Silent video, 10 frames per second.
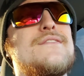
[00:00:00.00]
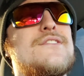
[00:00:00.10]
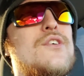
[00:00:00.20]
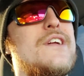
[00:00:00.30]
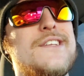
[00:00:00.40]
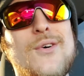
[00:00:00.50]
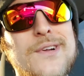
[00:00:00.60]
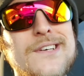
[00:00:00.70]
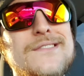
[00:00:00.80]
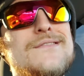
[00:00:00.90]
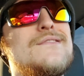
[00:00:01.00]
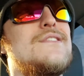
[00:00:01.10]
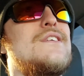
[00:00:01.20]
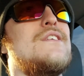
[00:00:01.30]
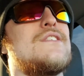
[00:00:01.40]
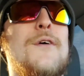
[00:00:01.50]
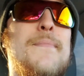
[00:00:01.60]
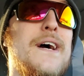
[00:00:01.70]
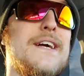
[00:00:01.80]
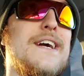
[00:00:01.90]
go get a donut, come
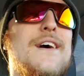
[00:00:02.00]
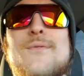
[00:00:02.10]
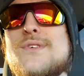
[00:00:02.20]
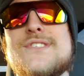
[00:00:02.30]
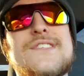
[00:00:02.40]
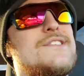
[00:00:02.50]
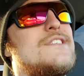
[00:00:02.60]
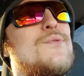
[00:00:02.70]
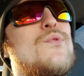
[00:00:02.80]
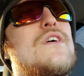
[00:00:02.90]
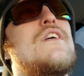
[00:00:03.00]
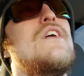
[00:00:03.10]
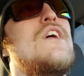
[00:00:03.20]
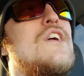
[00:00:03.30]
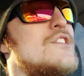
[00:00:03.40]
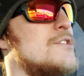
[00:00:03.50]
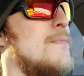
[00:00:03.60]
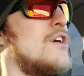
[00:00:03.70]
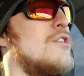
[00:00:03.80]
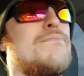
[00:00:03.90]
back, and we're just gonna see where
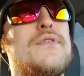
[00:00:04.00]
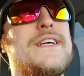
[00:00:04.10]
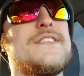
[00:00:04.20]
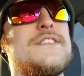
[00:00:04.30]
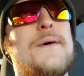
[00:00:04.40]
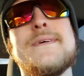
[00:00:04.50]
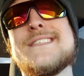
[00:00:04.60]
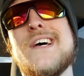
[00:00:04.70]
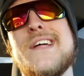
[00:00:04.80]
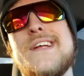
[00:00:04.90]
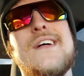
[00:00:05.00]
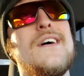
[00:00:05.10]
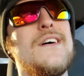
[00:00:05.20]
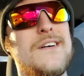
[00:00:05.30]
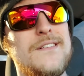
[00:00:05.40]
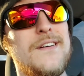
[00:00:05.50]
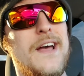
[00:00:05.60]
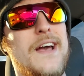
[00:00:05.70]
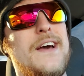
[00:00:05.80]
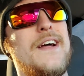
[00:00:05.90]
tomorrow brings us. I'm excited,
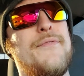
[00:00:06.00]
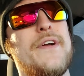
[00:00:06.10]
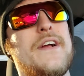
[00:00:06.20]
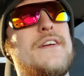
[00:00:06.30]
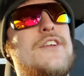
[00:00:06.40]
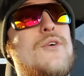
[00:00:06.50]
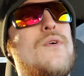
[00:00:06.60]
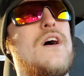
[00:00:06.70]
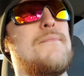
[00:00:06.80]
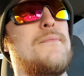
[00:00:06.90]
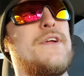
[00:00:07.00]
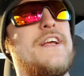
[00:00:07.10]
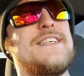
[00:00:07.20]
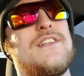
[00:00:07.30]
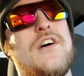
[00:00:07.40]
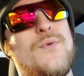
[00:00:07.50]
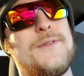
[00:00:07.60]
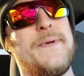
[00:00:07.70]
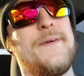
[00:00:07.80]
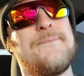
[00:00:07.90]
and I figured, you know what, I'm gonna bring you guys along
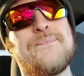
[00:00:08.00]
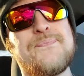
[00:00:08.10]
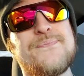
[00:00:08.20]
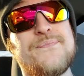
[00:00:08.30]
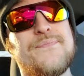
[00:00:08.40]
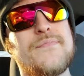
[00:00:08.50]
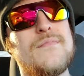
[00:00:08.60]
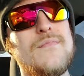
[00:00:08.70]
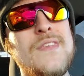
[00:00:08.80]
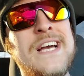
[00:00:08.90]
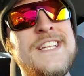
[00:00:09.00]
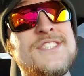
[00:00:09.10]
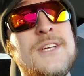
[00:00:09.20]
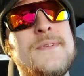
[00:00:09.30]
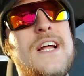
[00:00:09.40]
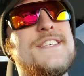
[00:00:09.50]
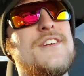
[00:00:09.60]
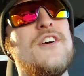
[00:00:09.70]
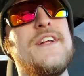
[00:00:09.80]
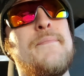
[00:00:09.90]
with me. And there's something I
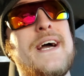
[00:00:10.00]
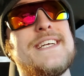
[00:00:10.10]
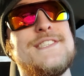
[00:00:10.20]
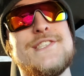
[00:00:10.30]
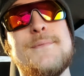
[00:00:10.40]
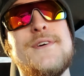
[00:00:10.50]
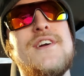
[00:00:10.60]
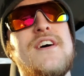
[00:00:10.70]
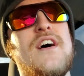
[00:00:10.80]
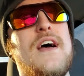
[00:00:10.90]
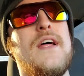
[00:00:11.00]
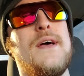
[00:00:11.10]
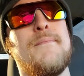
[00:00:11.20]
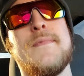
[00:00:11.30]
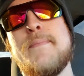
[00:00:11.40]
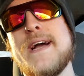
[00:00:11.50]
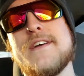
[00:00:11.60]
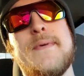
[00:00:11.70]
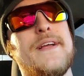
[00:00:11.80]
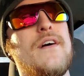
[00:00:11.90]
started back in summer uh, in the back
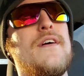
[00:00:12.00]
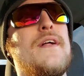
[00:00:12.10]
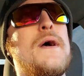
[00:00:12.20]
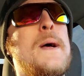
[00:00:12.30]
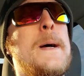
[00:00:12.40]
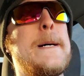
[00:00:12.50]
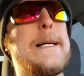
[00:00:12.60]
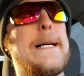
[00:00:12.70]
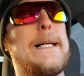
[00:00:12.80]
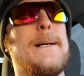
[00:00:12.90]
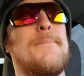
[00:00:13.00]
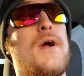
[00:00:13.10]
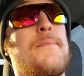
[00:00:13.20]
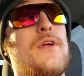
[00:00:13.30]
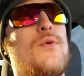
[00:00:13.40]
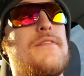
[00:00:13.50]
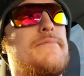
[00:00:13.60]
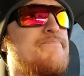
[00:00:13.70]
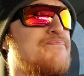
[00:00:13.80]
of my yard, uh, property or whatever,